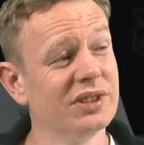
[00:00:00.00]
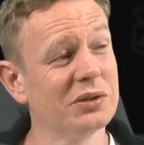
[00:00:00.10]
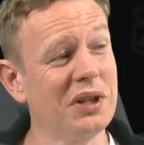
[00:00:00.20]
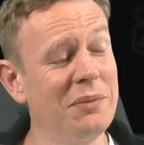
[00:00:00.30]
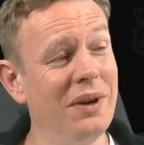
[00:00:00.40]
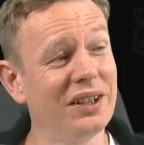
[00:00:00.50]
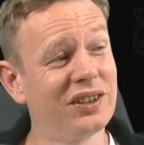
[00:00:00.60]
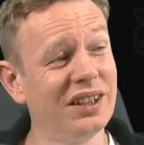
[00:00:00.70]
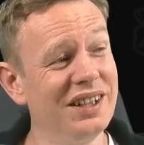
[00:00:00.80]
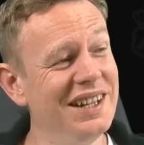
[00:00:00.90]

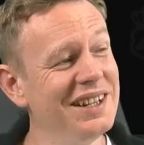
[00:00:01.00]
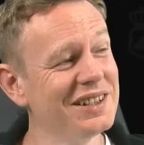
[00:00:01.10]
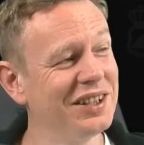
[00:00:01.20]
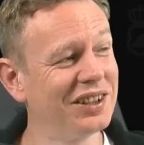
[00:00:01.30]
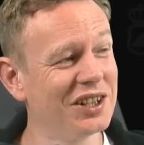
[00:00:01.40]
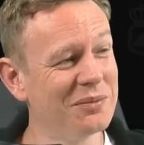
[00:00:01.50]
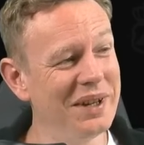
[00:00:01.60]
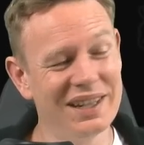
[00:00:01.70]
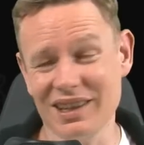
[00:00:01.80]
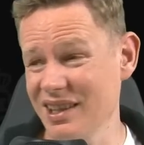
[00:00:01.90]
Grandmasterly decision
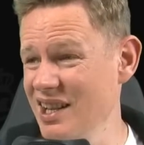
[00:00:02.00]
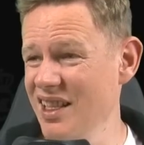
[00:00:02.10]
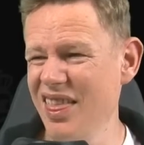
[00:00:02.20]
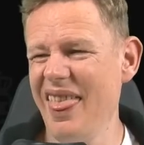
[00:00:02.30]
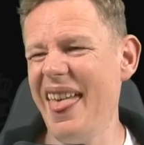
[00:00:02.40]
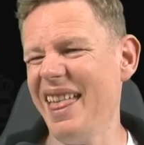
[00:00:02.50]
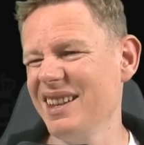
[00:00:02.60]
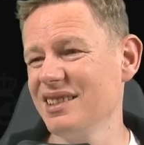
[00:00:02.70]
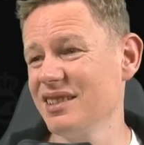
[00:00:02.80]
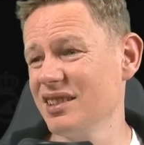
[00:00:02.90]
making. Yeah,
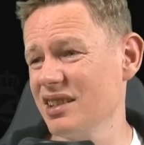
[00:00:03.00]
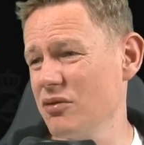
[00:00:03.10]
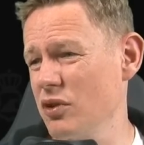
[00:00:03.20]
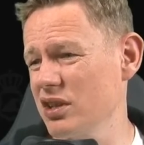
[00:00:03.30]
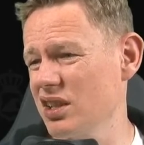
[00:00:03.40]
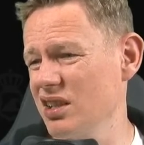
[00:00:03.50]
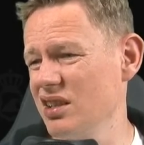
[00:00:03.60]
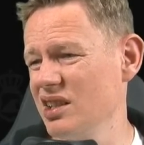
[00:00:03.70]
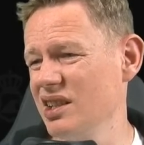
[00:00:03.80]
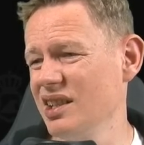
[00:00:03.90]
don't want to.
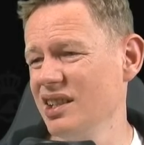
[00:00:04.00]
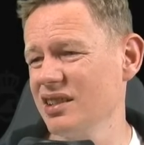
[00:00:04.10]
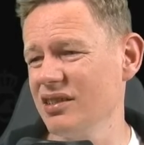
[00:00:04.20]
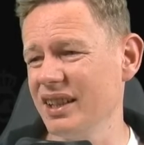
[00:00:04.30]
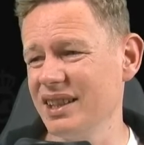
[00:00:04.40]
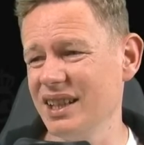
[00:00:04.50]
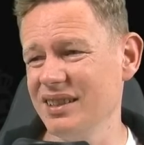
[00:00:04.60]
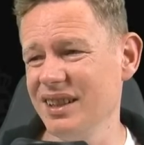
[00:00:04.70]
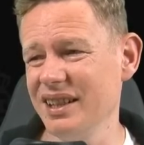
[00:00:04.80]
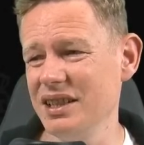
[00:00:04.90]
Don't like the other
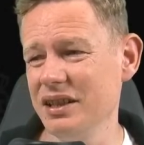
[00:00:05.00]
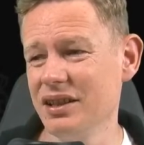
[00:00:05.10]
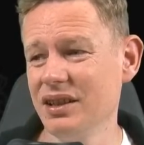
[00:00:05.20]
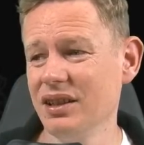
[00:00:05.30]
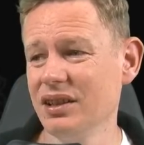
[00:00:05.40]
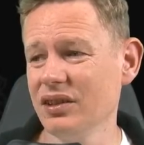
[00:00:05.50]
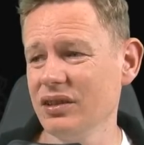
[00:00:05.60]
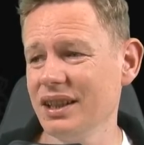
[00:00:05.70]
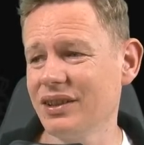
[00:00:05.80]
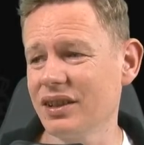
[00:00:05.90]
line either. So
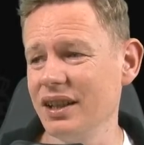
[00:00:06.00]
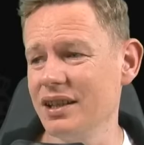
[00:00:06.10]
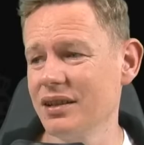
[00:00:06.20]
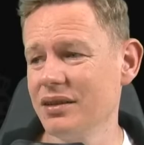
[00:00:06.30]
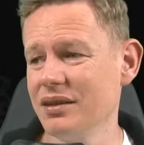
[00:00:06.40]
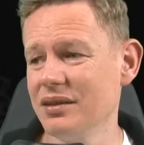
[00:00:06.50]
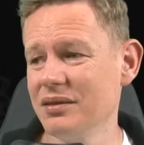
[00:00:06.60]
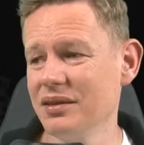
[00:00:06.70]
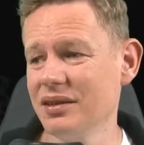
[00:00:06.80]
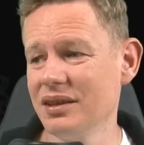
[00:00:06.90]
let's take.
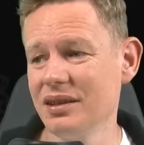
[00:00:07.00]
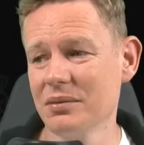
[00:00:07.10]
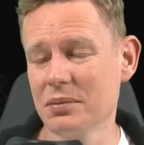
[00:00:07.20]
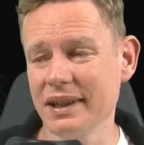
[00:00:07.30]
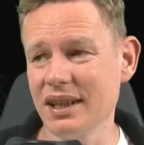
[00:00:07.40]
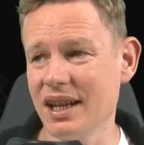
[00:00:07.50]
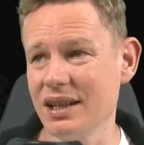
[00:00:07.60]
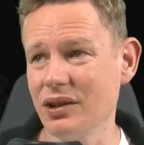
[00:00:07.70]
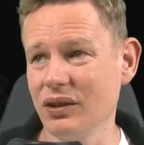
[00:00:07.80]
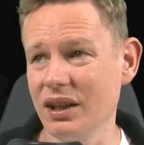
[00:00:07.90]
Bring the king
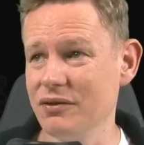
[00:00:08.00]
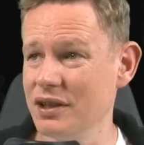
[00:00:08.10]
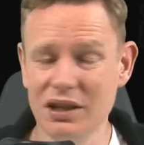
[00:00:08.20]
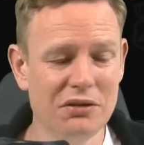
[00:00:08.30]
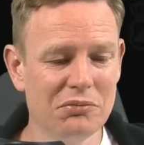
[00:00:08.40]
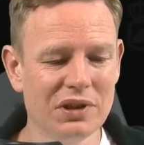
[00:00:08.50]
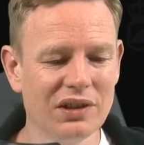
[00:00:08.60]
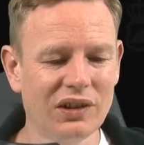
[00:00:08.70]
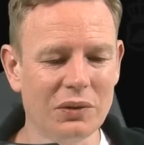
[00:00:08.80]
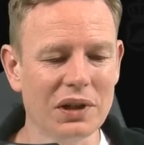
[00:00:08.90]
to safety.
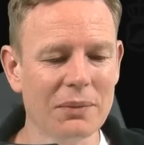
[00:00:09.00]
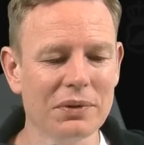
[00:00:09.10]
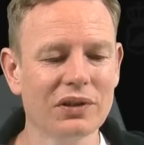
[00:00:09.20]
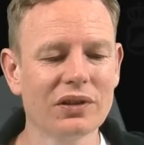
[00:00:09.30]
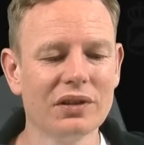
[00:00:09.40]
See what happens.